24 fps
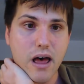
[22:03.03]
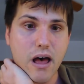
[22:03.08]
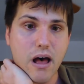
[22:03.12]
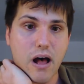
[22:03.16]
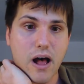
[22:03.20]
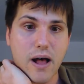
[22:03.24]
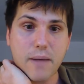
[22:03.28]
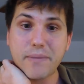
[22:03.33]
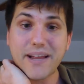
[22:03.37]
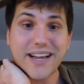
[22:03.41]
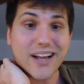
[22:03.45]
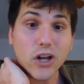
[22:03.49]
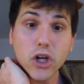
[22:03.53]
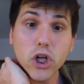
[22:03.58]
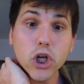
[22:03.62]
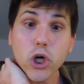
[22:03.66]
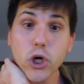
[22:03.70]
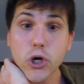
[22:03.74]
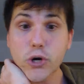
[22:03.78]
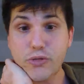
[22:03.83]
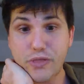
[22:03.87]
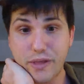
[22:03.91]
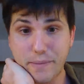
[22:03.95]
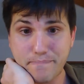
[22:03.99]
Like, I'll
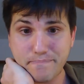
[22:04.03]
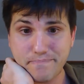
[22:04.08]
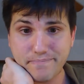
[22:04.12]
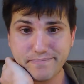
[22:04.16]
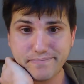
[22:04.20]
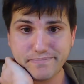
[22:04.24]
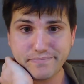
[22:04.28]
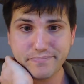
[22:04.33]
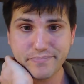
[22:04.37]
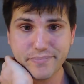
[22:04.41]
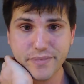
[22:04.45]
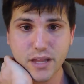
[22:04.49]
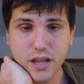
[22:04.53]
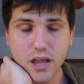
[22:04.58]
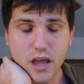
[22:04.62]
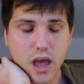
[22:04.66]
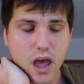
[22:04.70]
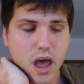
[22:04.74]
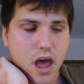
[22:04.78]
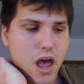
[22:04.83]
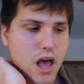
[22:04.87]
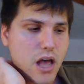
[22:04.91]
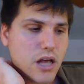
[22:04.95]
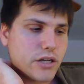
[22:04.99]
learn them.
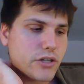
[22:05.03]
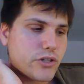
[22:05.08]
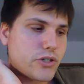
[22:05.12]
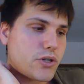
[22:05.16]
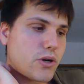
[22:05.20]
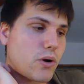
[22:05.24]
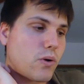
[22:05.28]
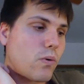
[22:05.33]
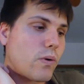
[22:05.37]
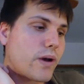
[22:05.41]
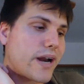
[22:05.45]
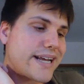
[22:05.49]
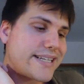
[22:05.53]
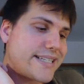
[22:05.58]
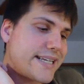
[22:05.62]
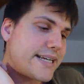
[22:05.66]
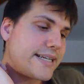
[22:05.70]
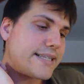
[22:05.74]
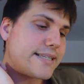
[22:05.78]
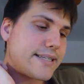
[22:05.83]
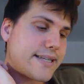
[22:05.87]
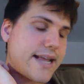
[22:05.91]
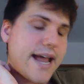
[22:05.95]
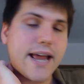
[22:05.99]
So what I did
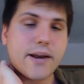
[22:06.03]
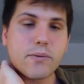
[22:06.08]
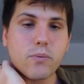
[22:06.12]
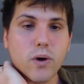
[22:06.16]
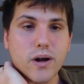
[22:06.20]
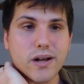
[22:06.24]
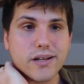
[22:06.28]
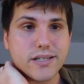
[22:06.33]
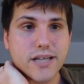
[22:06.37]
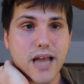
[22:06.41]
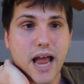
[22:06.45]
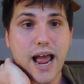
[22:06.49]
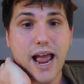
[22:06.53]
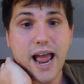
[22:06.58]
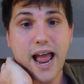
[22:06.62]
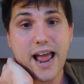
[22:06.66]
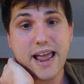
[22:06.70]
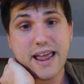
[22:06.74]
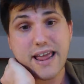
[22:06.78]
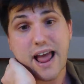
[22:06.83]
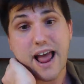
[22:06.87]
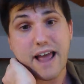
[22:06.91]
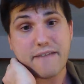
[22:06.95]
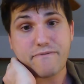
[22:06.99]
instead was
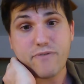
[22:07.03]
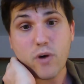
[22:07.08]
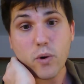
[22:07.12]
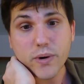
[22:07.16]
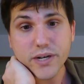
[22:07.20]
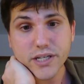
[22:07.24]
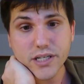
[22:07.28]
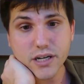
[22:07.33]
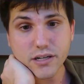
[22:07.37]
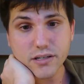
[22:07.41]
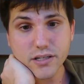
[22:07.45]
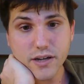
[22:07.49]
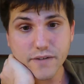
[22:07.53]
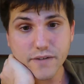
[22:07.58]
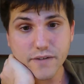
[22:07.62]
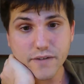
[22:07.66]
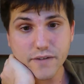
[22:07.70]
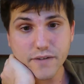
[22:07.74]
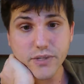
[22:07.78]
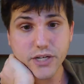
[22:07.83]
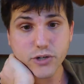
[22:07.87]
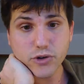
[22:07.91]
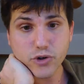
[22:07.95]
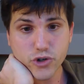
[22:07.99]
I focused on stuff
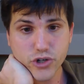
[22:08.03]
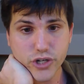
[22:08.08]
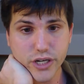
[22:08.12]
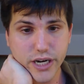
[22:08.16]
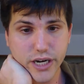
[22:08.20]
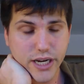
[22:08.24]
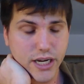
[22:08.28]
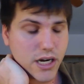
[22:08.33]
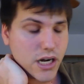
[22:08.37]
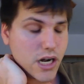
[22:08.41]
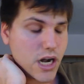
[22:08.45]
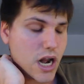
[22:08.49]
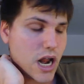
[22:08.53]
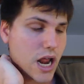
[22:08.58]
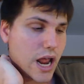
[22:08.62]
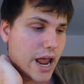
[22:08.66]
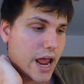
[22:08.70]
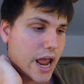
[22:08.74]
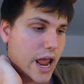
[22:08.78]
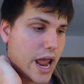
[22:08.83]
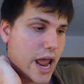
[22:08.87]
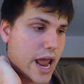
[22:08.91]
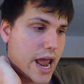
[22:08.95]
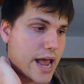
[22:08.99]
I was interested in,
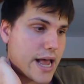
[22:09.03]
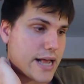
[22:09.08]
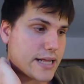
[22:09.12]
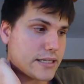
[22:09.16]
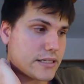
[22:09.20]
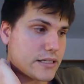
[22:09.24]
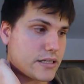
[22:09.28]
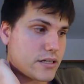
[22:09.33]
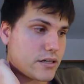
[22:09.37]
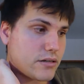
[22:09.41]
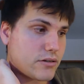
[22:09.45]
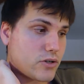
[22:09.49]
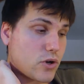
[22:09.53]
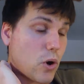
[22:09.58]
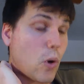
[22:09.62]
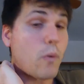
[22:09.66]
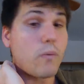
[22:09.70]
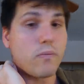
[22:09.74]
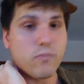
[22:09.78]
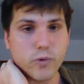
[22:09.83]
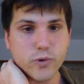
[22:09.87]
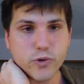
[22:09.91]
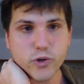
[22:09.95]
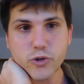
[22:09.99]
and so
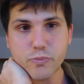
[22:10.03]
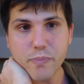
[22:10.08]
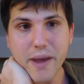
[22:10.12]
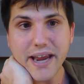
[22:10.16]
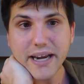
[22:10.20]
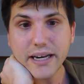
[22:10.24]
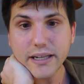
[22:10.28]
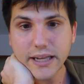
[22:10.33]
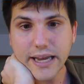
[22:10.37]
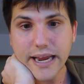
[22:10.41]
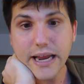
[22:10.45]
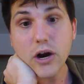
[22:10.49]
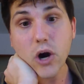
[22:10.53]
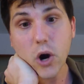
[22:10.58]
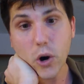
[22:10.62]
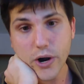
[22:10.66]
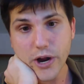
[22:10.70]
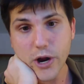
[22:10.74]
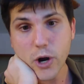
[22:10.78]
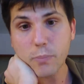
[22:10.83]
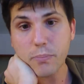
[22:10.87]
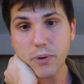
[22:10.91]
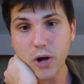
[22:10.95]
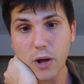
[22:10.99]
which was mainly
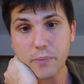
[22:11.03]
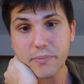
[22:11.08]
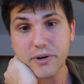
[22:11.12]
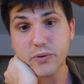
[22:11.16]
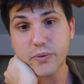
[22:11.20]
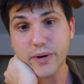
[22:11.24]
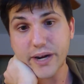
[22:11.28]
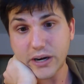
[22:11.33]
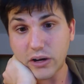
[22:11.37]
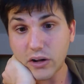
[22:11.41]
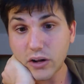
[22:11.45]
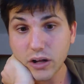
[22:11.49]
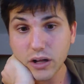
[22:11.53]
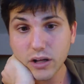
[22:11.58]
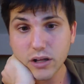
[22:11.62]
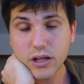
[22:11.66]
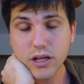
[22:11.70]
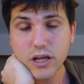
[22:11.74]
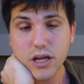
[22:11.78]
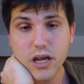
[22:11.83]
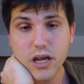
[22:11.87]
cardio, pulm, and renal.